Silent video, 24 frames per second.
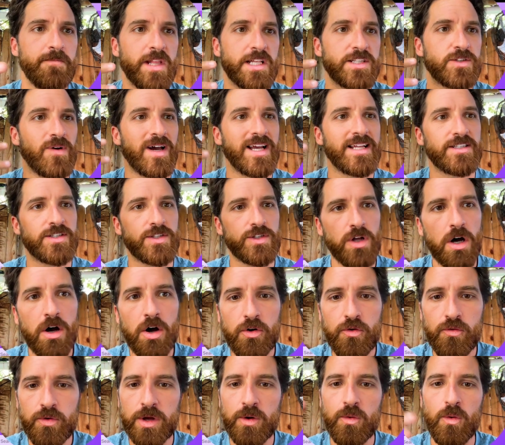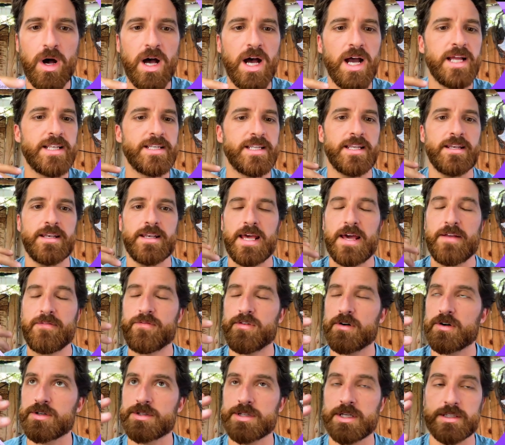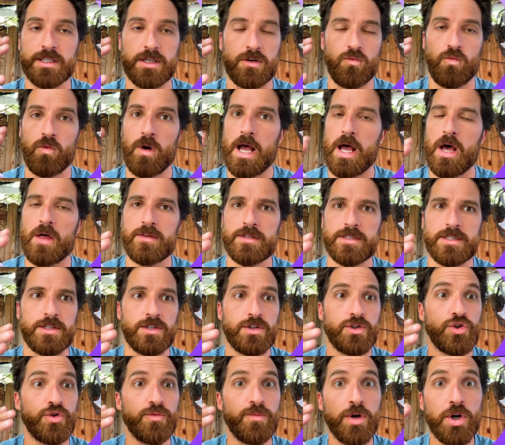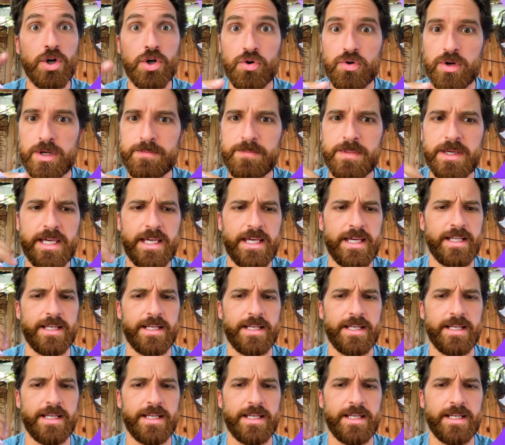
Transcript: So I installed Rewind, and at first I was like, wow, this is super creepy.